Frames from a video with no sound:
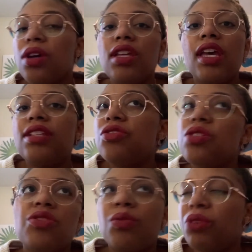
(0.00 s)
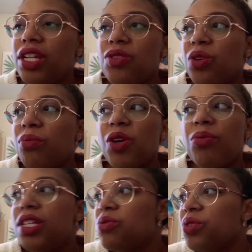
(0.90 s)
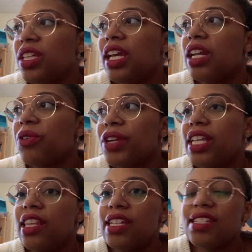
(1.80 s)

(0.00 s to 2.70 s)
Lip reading: it's just your brainstorm. Nobody's really gonna read this.